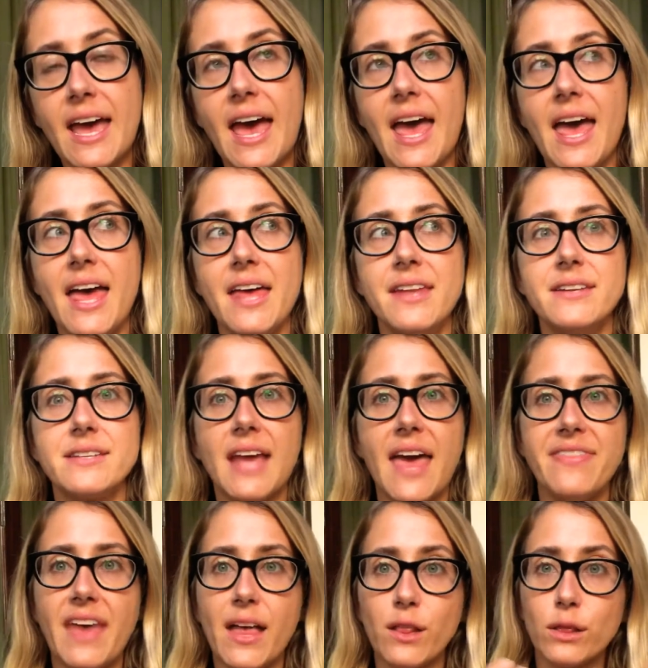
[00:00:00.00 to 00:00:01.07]
and
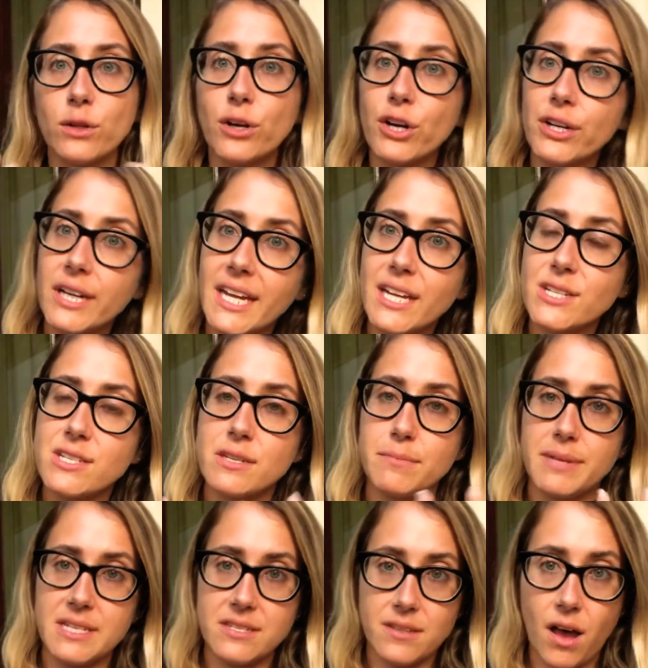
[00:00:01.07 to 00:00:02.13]
that learning to
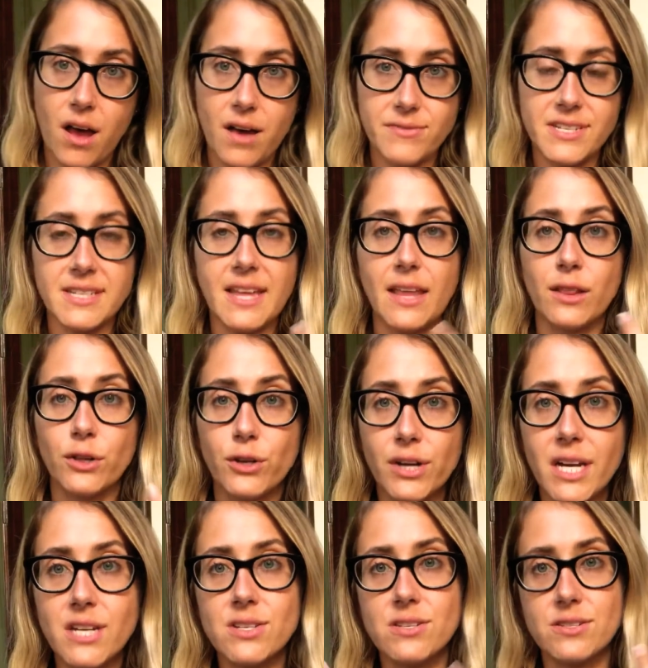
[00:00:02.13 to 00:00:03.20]
be soft and that
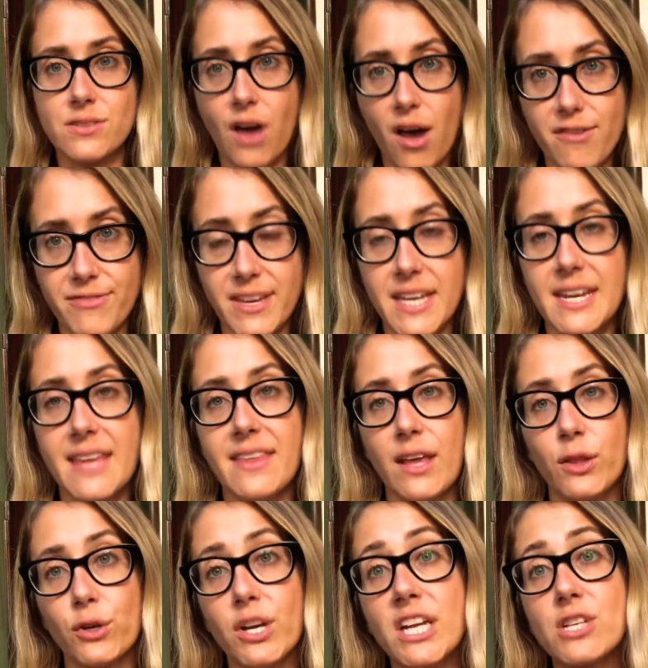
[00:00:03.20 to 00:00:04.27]
learning to soften and that
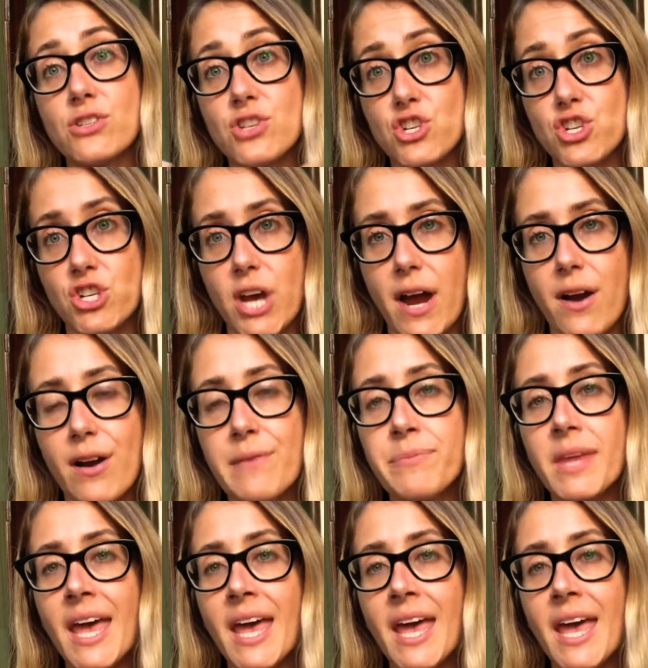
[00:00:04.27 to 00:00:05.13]
learning to share.